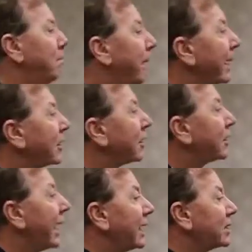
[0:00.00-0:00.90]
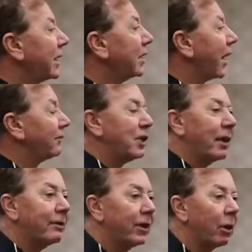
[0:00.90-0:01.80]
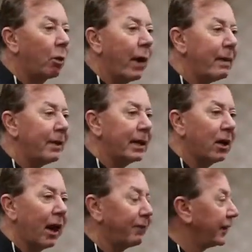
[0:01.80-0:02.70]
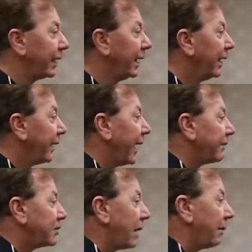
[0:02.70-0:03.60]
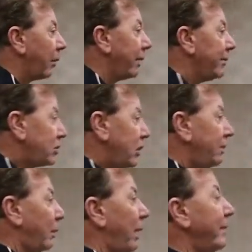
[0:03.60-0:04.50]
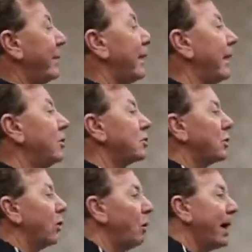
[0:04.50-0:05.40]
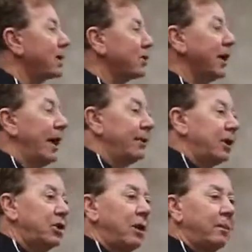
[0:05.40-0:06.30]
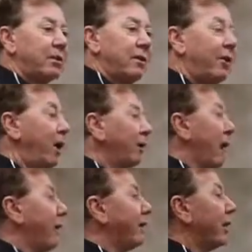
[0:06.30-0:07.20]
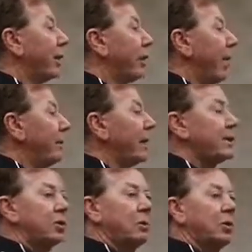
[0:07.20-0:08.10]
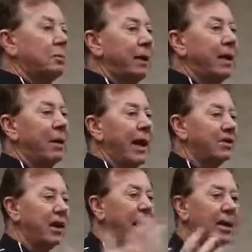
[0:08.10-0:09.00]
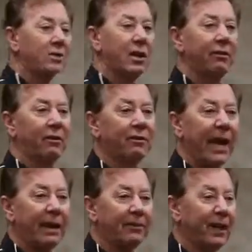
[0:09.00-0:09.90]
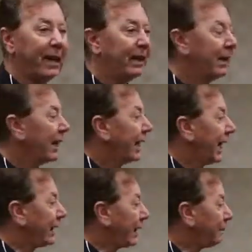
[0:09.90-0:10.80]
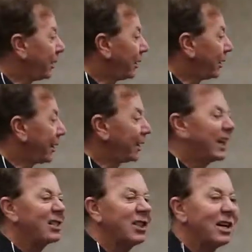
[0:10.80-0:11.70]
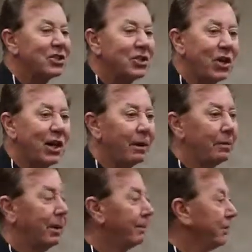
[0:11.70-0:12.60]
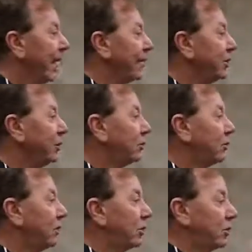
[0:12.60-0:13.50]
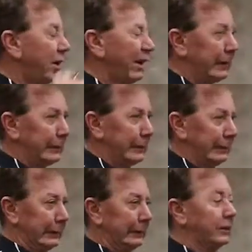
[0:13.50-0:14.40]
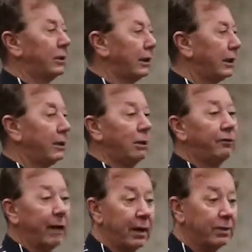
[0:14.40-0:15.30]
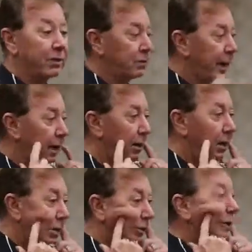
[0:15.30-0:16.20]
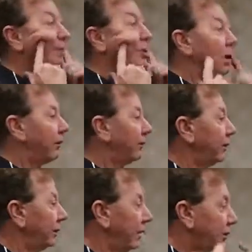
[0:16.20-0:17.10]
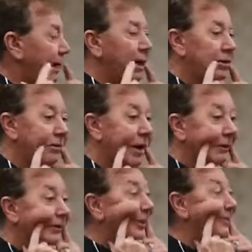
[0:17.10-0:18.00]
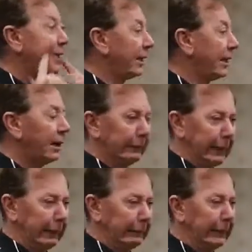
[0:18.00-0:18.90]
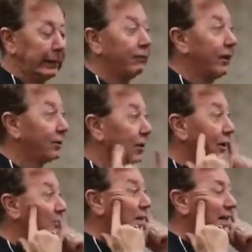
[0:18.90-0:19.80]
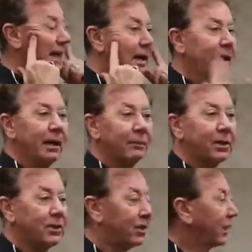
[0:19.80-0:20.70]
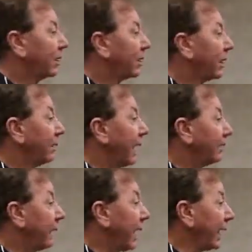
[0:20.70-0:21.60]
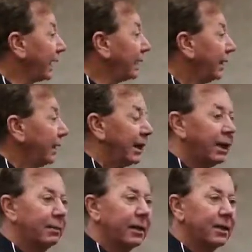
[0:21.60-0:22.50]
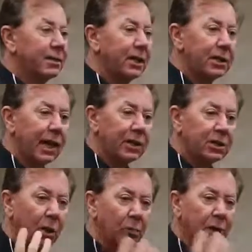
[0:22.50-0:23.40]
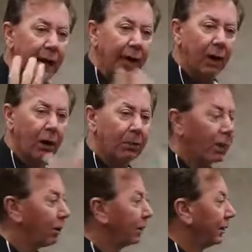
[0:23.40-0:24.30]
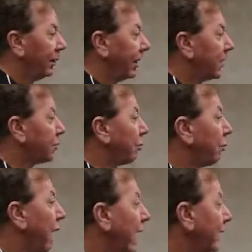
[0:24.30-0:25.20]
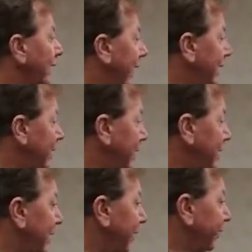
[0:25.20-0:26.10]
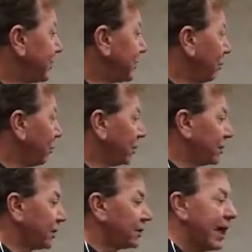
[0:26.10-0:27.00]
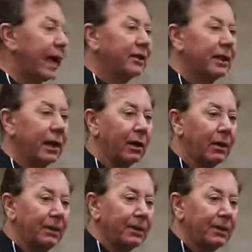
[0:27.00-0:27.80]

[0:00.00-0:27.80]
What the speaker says: bitter tasting coffee. It's not even Arabic coffee. They have some Arabic, cheap Arabic, and they use the Robusta, the cheapest of all, not even Arabic. It's the most bitter. It has the highest level of caffeine, and they put it in there because it's cheap. And you drink it and you think, you know, a frown is a smile turned up, or a smile is a frown turned upside down. Well, you have to take a frown turned upside down because you think you're going to make money in it because it tastes so terrible. It's rotten tasting stuff. It's the worst that's out there,